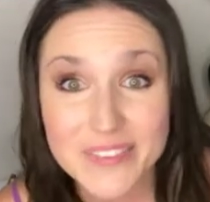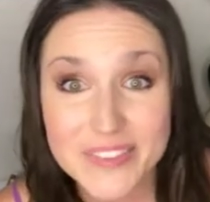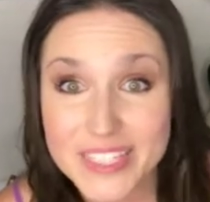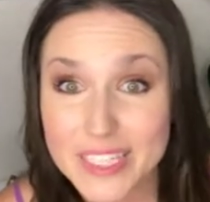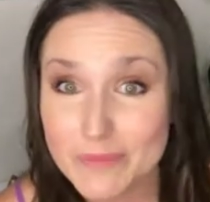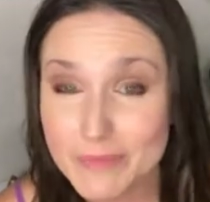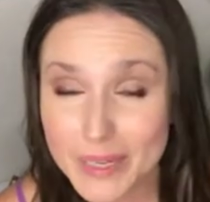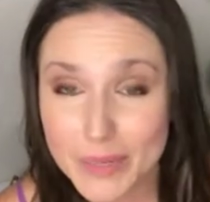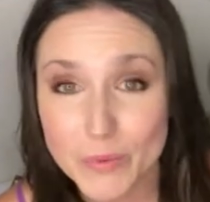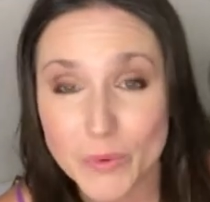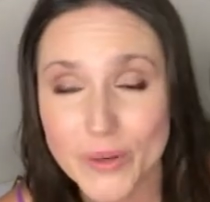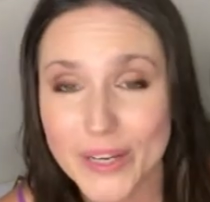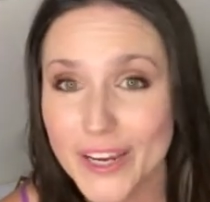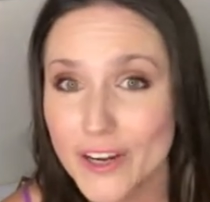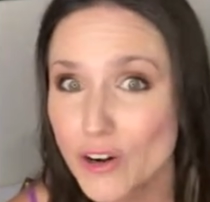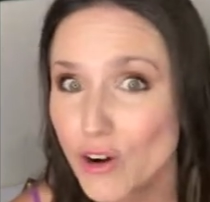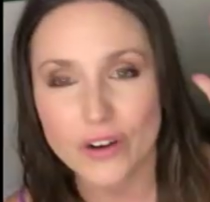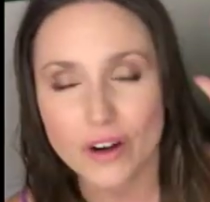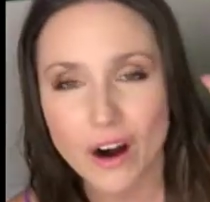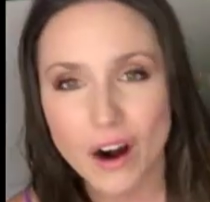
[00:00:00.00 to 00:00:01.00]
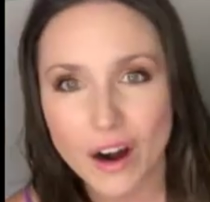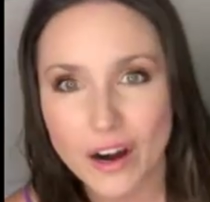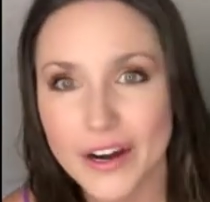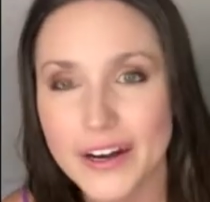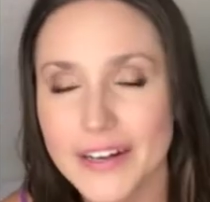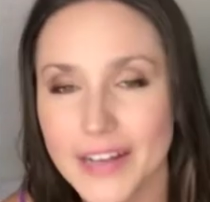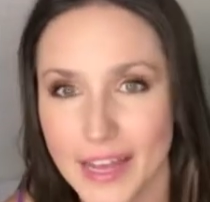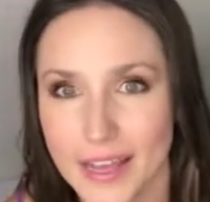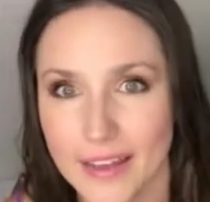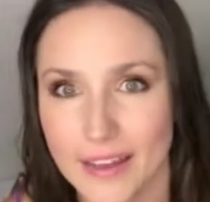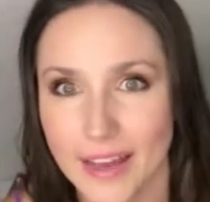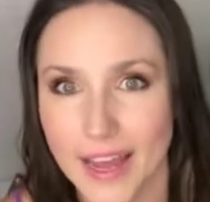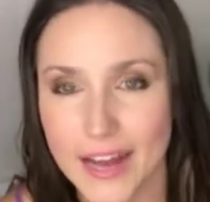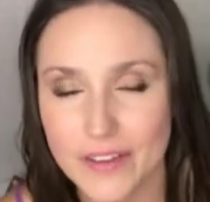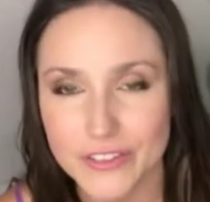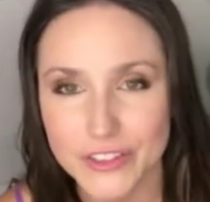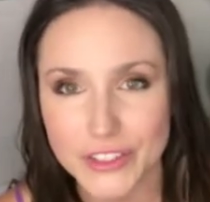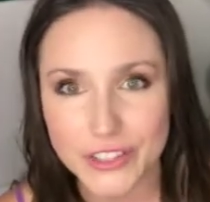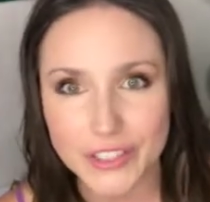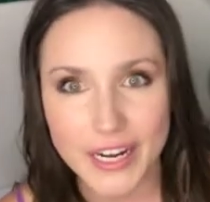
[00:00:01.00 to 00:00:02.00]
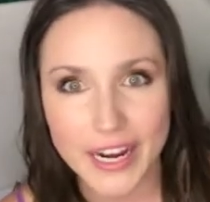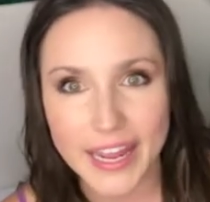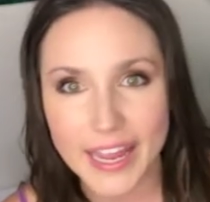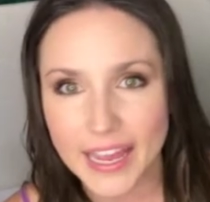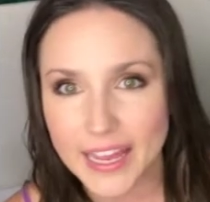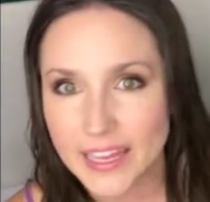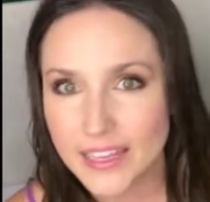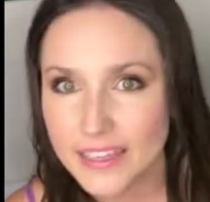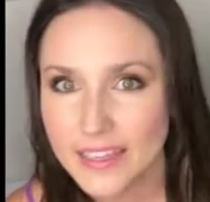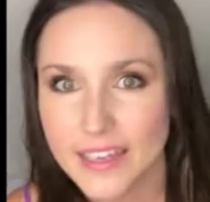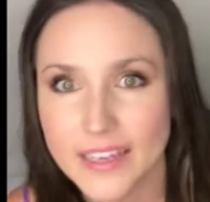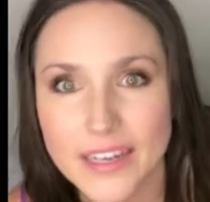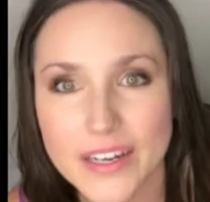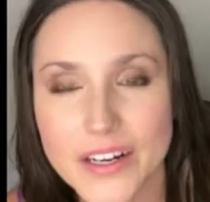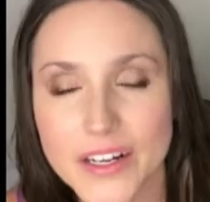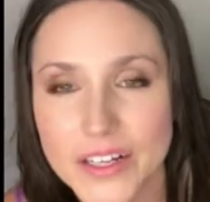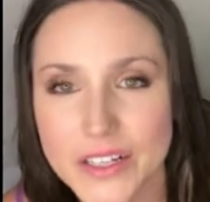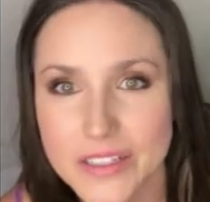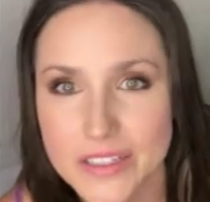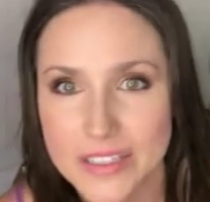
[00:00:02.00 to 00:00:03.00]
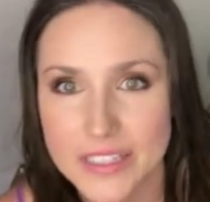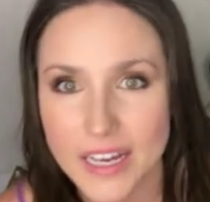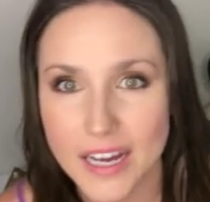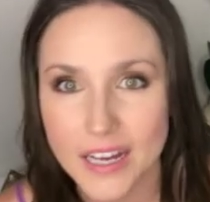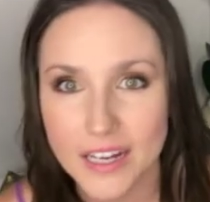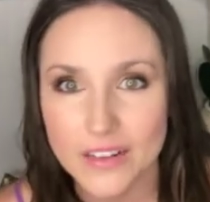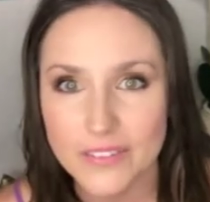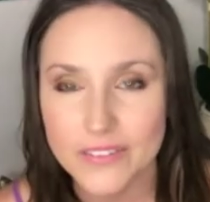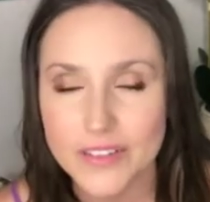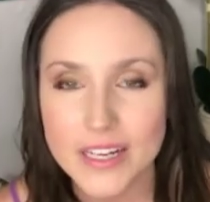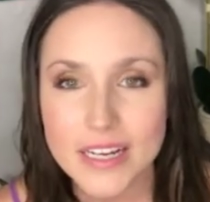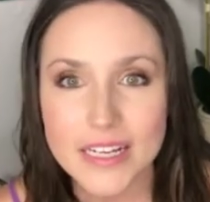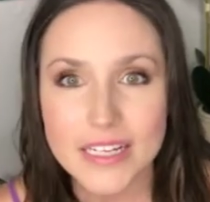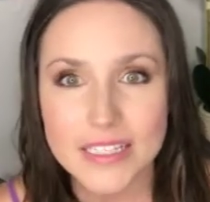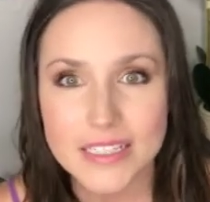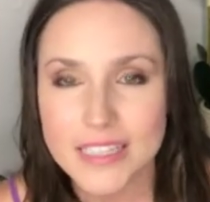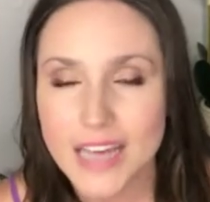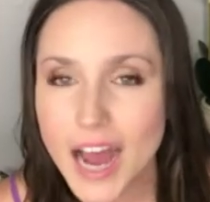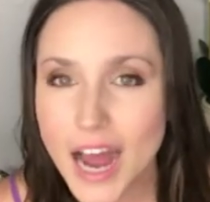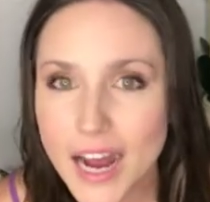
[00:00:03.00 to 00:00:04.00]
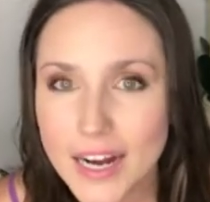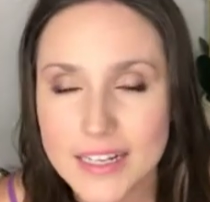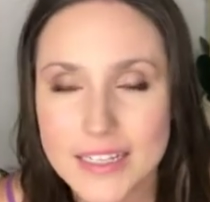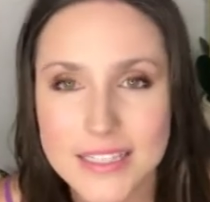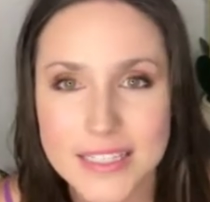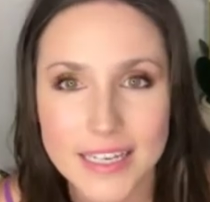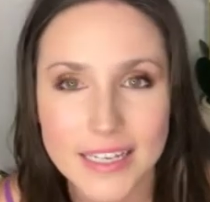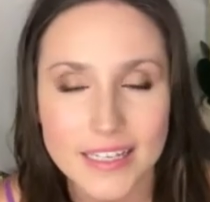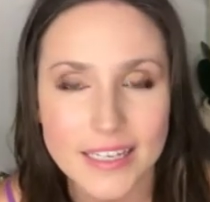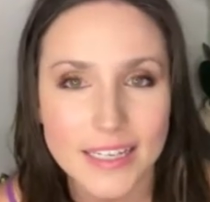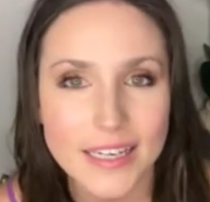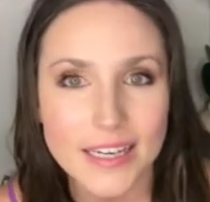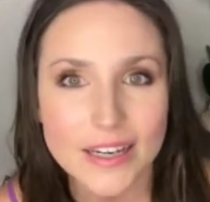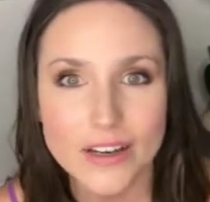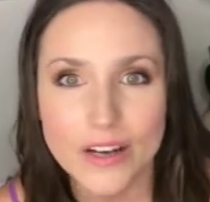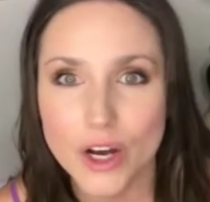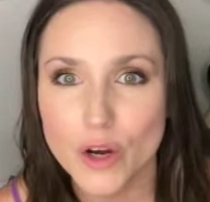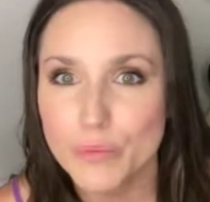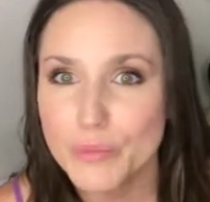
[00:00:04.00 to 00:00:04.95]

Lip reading: I've seen people get over heartache after 8 years of toxic,